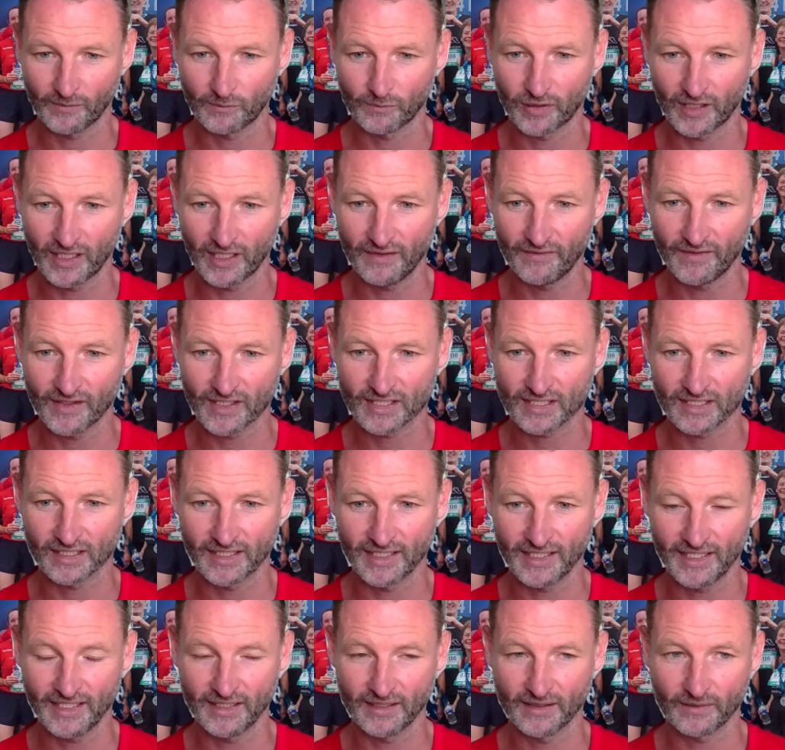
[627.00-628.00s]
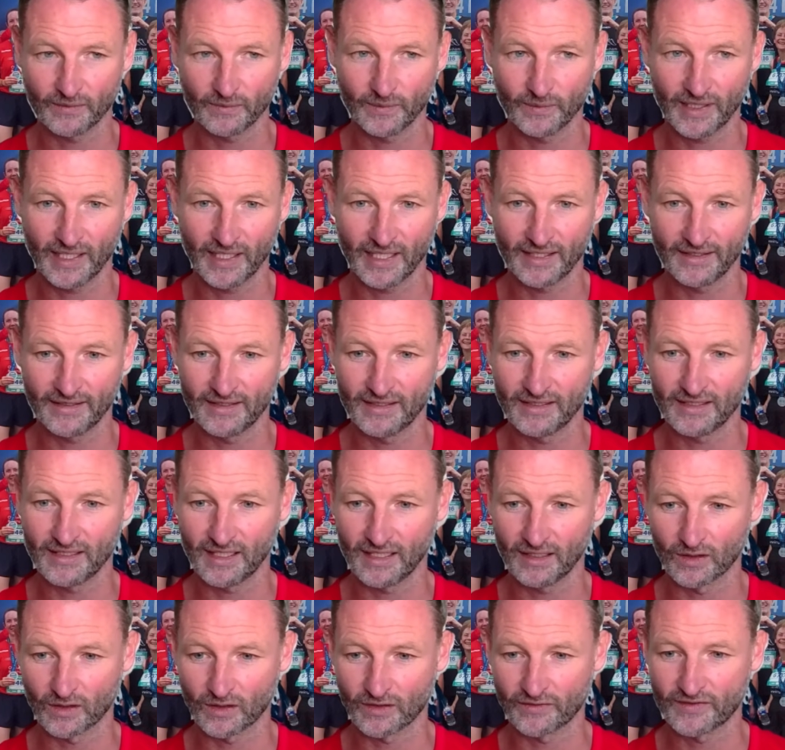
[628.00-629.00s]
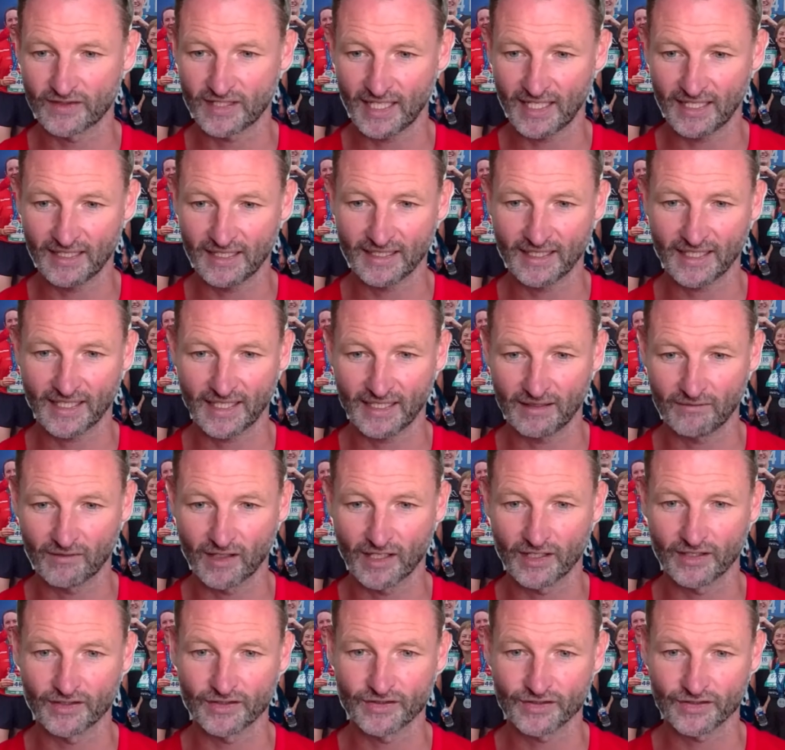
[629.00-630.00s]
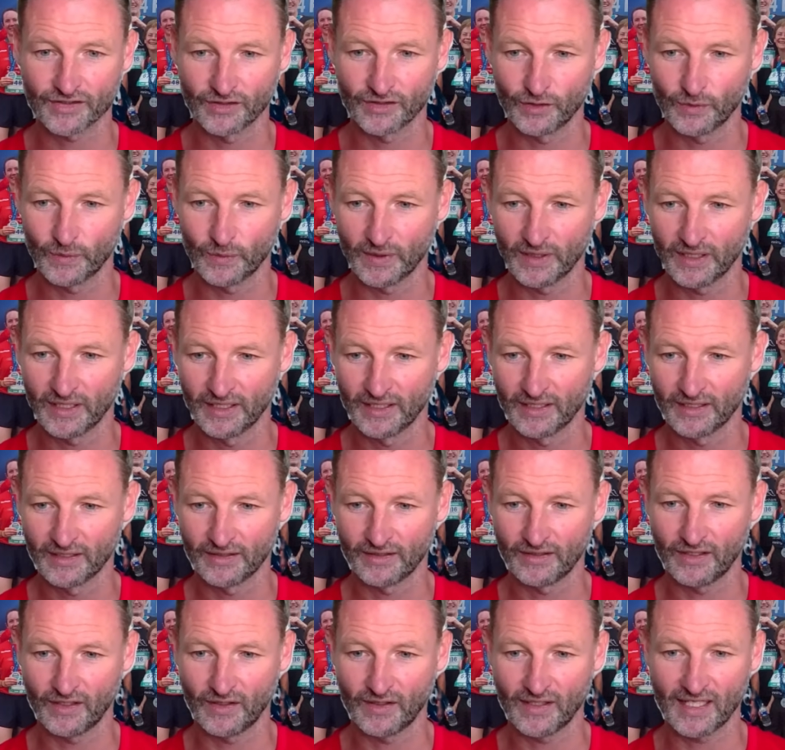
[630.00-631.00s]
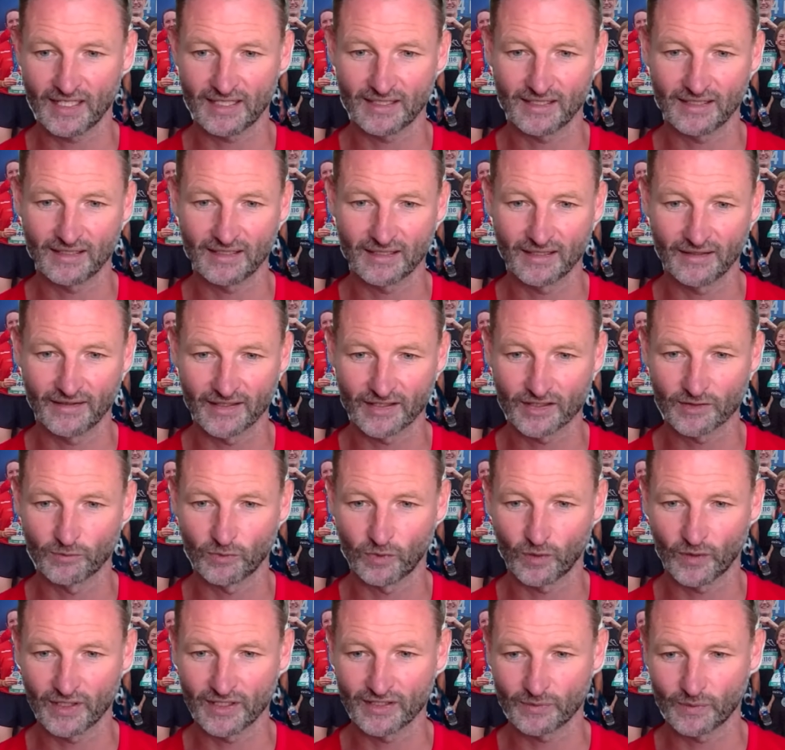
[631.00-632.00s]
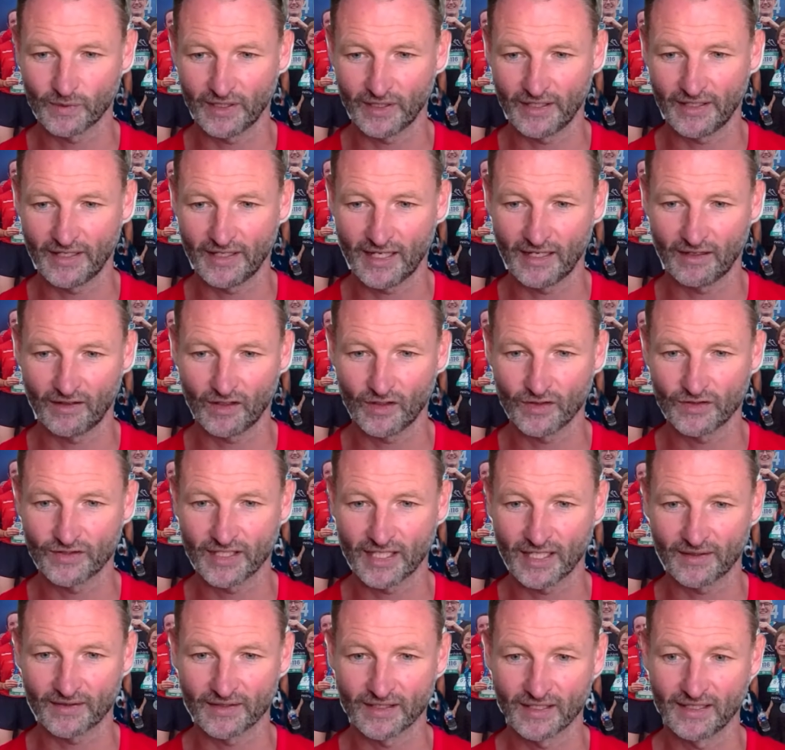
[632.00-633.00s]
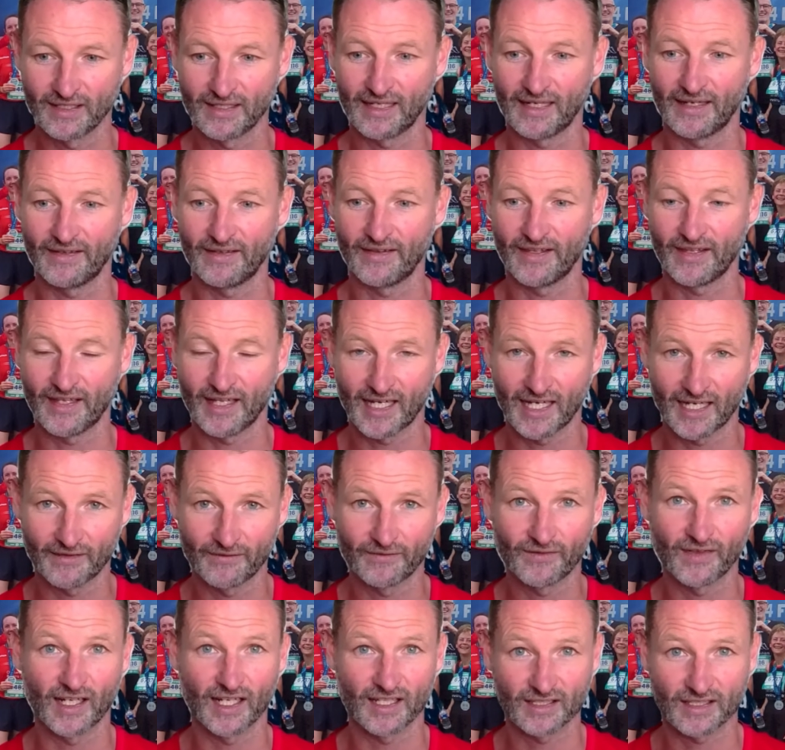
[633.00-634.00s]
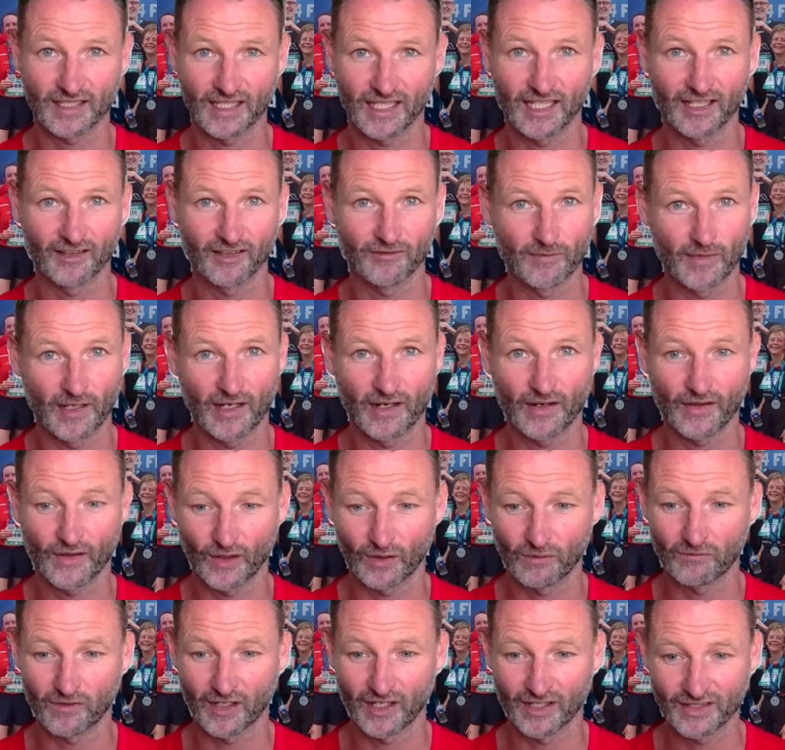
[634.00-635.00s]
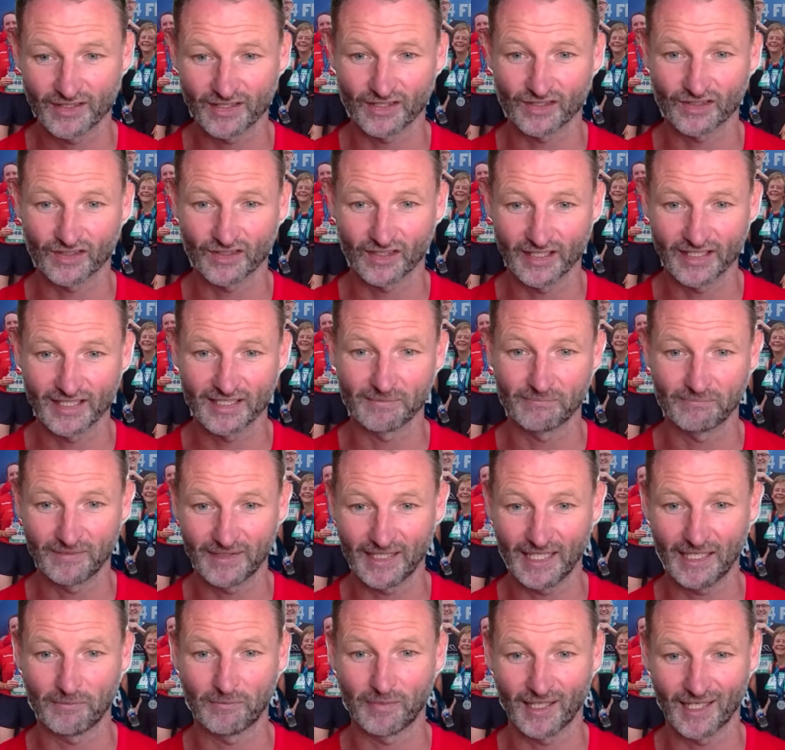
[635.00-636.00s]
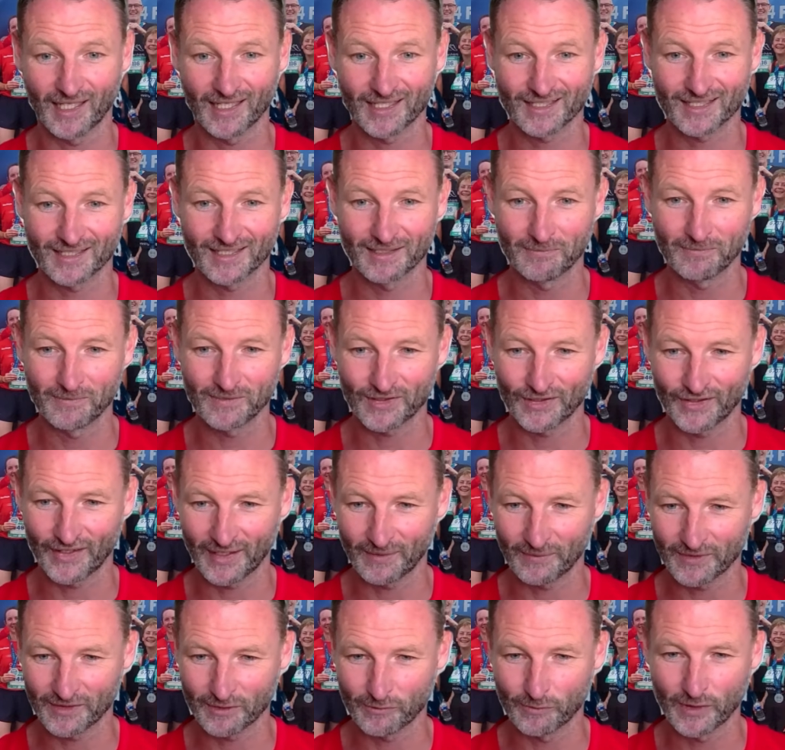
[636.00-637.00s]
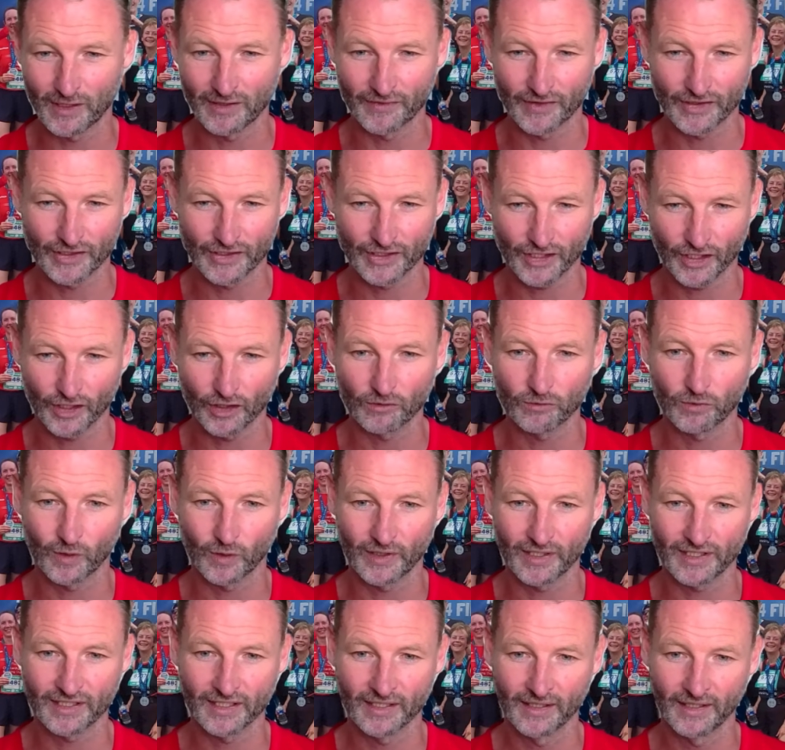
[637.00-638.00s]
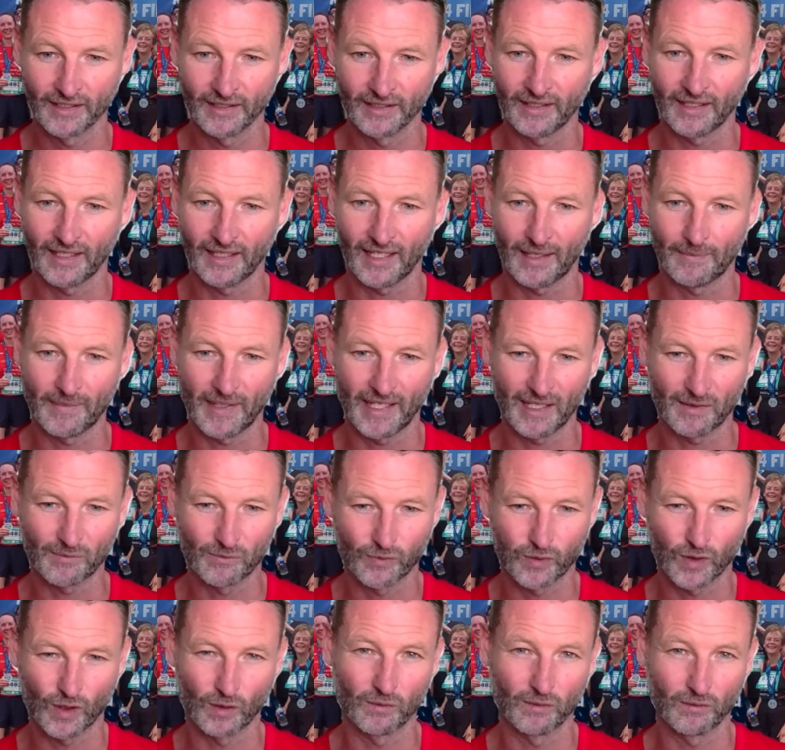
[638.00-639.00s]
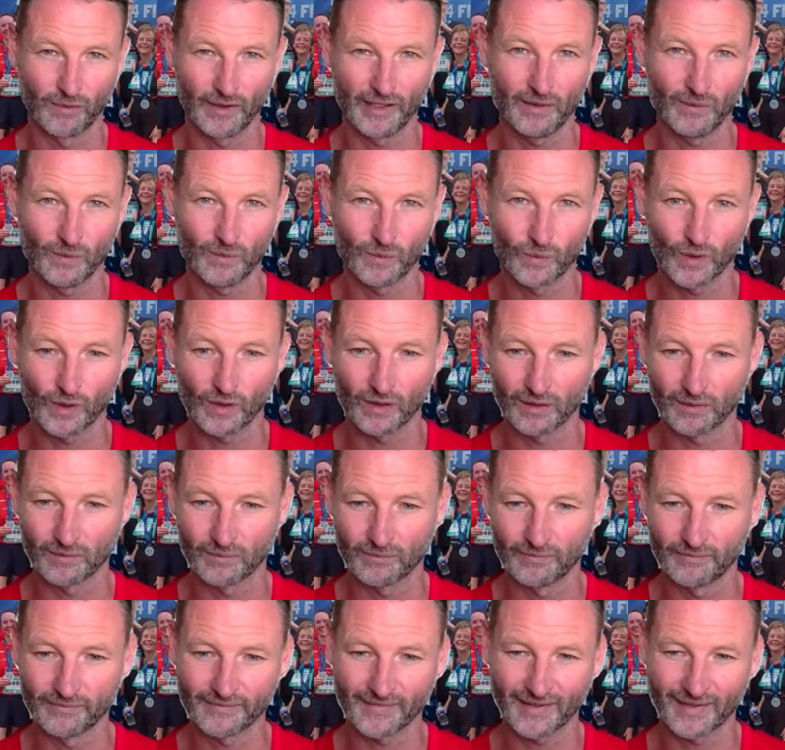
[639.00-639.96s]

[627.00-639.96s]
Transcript: Previously, we had a lot of 10K runners who were, getting to this point where it narrows out, and then the faster half marathon runners are trying to get past them. So that was a bit of a choke point, and it probably will.